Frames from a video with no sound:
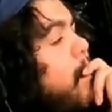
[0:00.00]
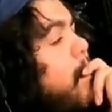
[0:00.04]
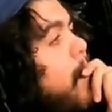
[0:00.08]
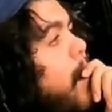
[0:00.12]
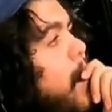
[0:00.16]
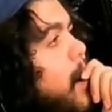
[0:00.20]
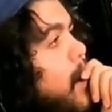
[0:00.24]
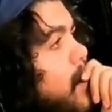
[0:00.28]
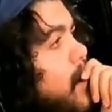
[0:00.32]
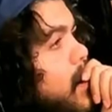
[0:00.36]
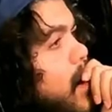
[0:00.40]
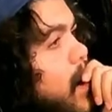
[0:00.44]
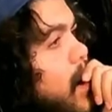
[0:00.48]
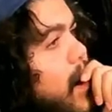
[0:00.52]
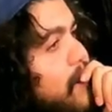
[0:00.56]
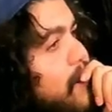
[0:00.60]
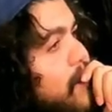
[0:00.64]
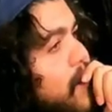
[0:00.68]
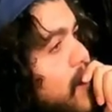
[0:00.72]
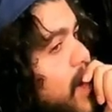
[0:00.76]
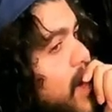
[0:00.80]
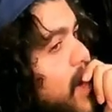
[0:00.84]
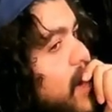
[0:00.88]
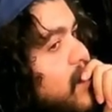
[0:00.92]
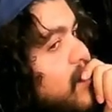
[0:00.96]
No, I feel
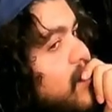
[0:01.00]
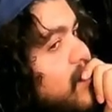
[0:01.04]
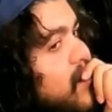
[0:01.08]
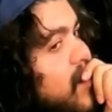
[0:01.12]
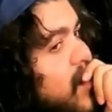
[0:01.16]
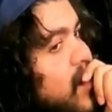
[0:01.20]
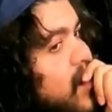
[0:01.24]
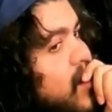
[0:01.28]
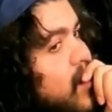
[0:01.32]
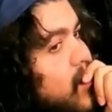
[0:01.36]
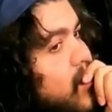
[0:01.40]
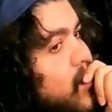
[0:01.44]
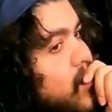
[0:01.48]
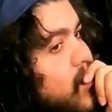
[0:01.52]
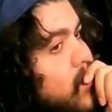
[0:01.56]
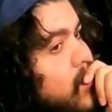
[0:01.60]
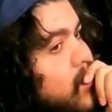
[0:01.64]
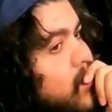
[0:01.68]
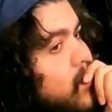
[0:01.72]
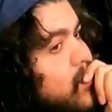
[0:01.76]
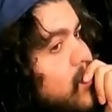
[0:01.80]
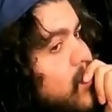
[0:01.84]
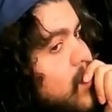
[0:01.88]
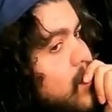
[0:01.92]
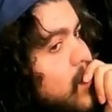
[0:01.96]
like I seen you
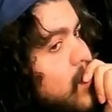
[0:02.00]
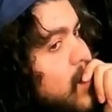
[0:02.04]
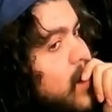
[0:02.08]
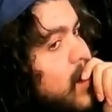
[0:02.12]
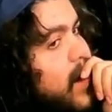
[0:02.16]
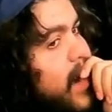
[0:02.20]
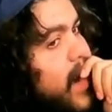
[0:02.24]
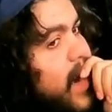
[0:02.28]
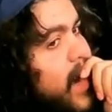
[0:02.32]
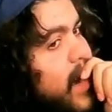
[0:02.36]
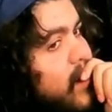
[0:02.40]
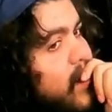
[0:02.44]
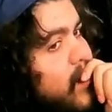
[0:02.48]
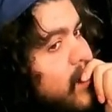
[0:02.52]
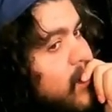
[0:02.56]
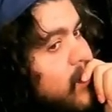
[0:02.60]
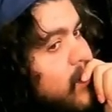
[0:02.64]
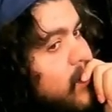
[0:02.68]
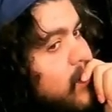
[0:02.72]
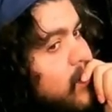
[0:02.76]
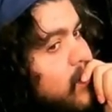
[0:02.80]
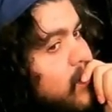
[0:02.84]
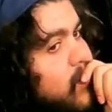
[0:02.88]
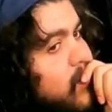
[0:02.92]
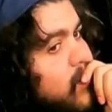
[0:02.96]
somewhere
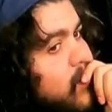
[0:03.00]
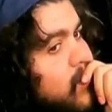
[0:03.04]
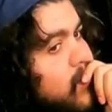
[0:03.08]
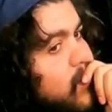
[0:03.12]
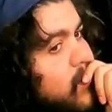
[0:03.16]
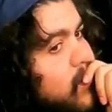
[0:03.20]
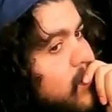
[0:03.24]
else